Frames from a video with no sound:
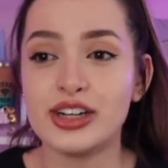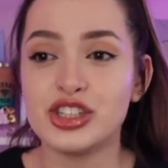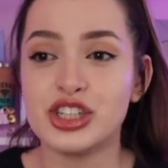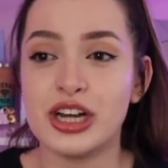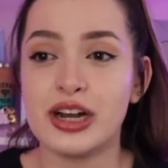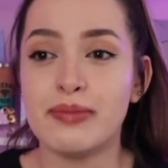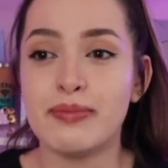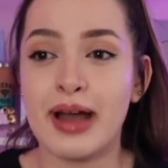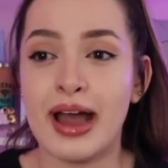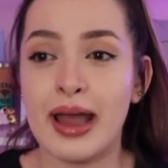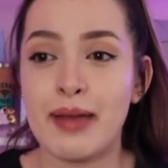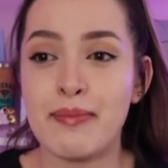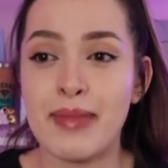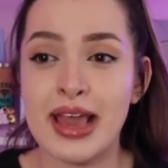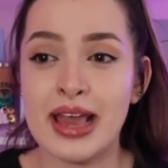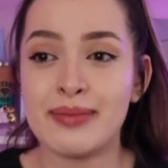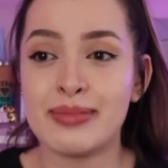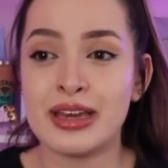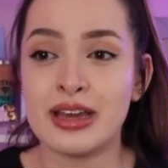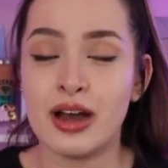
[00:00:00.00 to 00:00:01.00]
share my
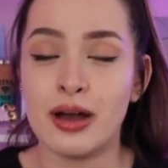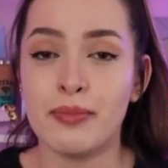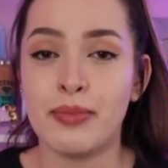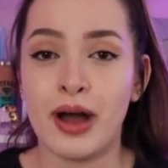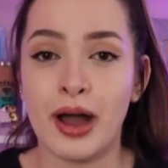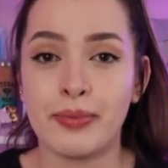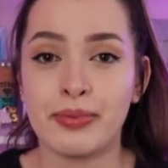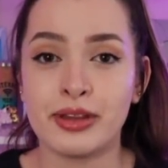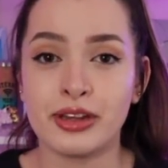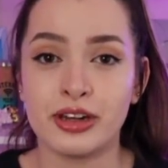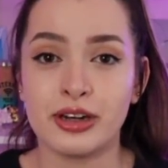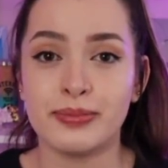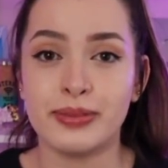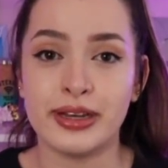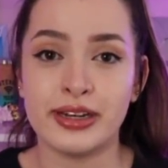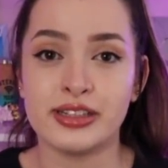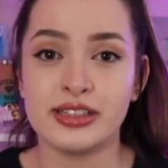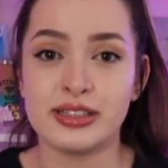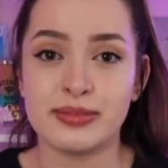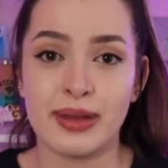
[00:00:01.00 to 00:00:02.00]
maybe unpopular
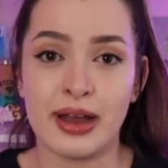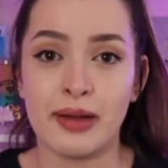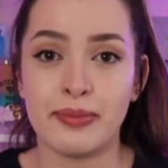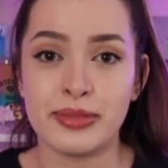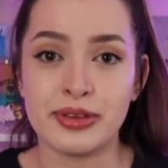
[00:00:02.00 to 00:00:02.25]
opinions about